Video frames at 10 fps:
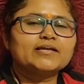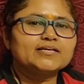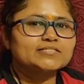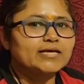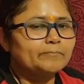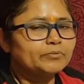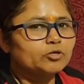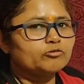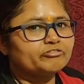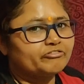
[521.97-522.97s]
of field,
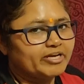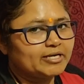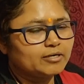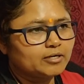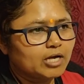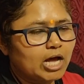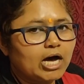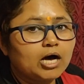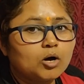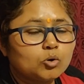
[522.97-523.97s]
how the
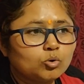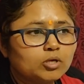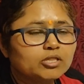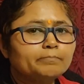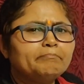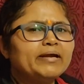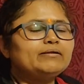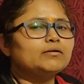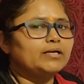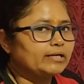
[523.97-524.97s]
mental
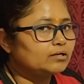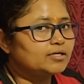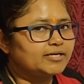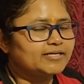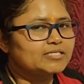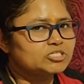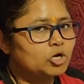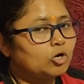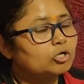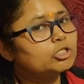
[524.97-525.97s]
alertness or the
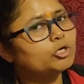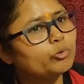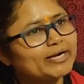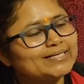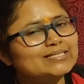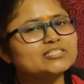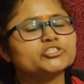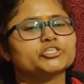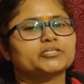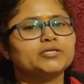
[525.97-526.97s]
quick decision
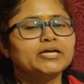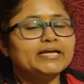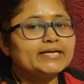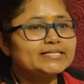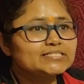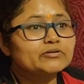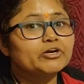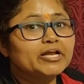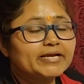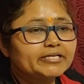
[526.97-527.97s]
is related
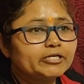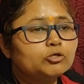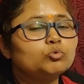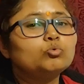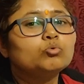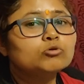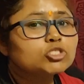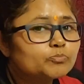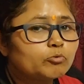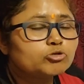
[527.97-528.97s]
to sports
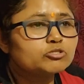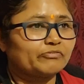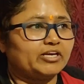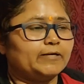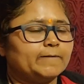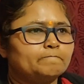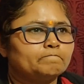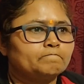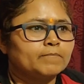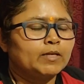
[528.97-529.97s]
field.
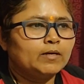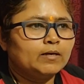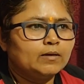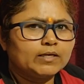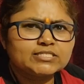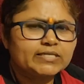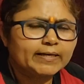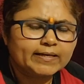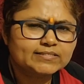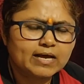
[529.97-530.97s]
Let's take an
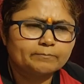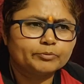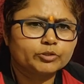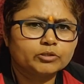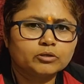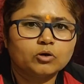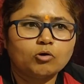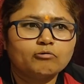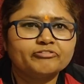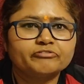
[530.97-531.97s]
example of a
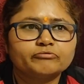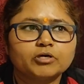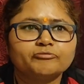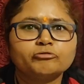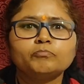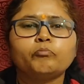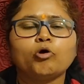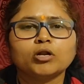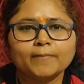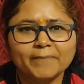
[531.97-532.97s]
football player.
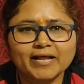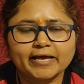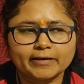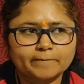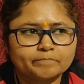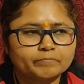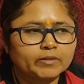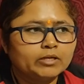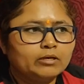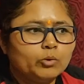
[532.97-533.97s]
When
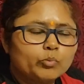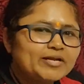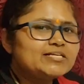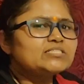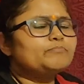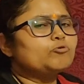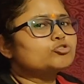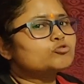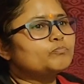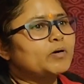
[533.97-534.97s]
he's supposed to pass
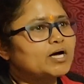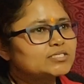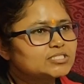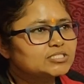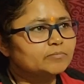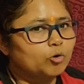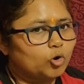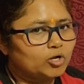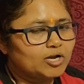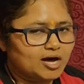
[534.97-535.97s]
the ball after
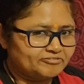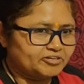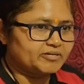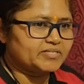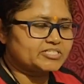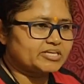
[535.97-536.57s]
receiving,